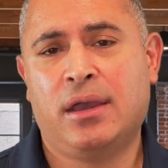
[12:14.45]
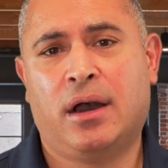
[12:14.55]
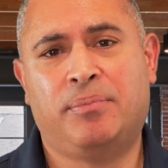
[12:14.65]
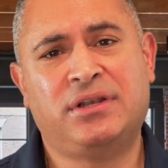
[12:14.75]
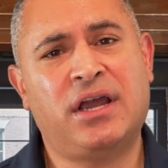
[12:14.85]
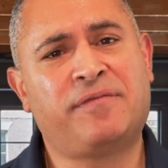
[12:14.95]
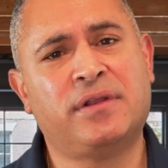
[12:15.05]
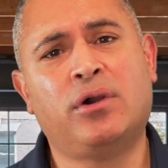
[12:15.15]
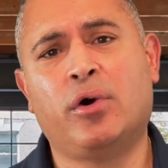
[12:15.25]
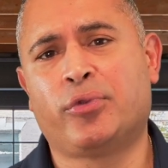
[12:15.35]
But
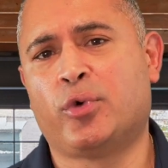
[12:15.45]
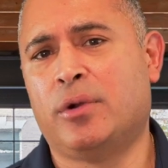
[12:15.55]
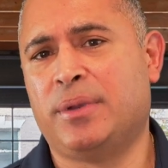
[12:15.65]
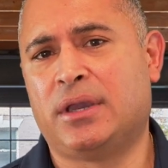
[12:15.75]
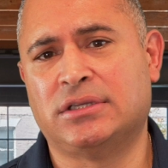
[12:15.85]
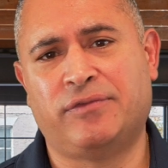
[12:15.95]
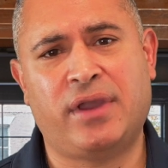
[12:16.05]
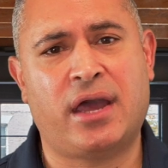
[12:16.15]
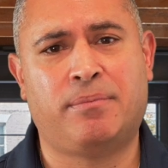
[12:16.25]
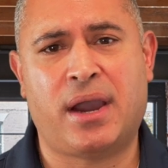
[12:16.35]
definitely go through it, because if you
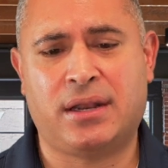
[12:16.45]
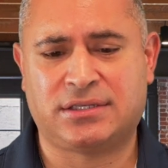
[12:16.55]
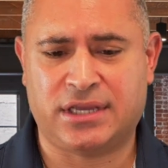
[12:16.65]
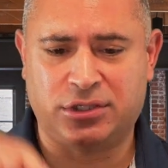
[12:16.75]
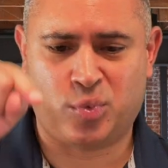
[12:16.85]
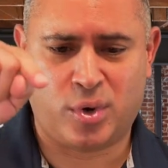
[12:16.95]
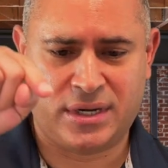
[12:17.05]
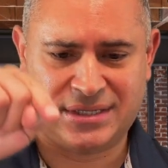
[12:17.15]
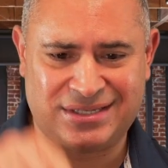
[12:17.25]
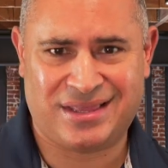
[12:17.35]
got a buyer that says,
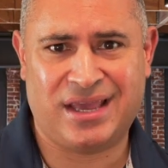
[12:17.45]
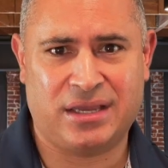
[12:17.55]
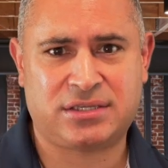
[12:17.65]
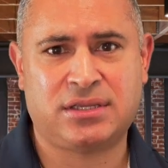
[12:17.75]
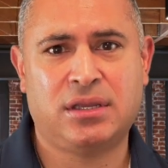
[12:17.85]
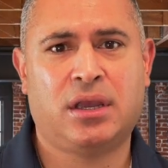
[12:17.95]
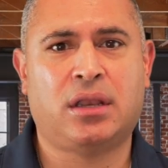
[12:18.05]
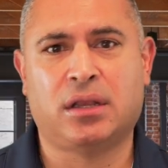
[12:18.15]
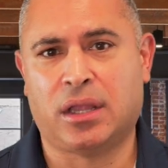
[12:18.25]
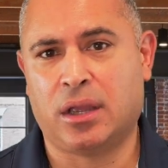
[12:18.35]
what is this?
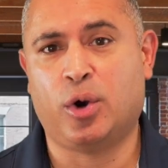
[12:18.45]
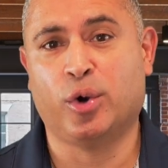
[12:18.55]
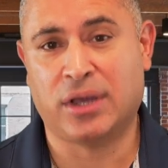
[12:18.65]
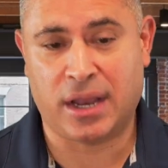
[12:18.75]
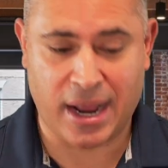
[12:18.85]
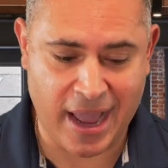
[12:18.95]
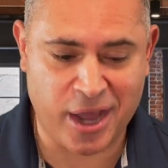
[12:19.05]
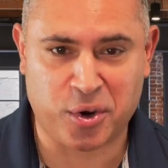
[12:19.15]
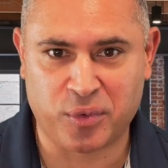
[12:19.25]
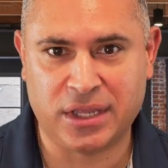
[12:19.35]
And you're like, hold on, I
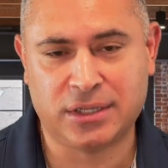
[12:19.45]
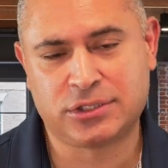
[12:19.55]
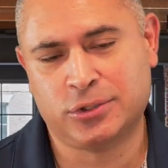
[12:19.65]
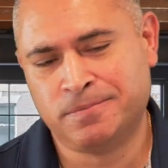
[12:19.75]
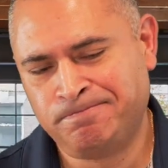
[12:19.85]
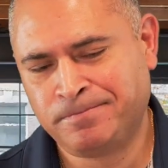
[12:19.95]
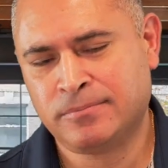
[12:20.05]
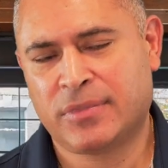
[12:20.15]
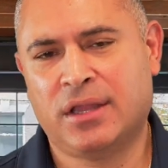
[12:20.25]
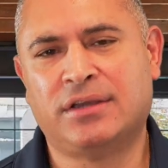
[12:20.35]
got to read it too.
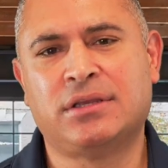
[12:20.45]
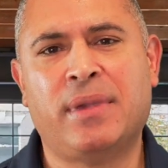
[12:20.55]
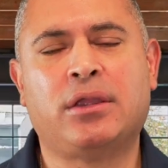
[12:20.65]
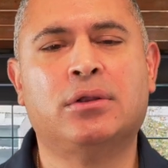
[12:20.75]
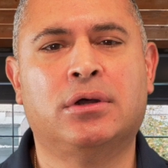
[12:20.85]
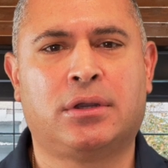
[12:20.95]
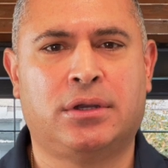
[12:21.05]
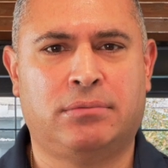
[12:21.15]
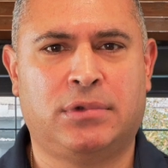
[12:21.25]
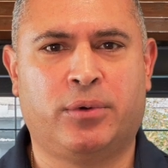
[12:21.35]
It doesn't make you look
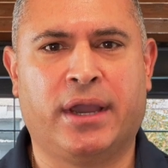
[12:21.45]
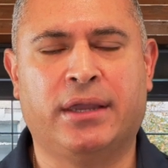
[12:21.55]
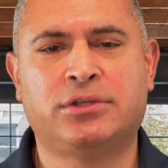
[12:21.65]
good, okay?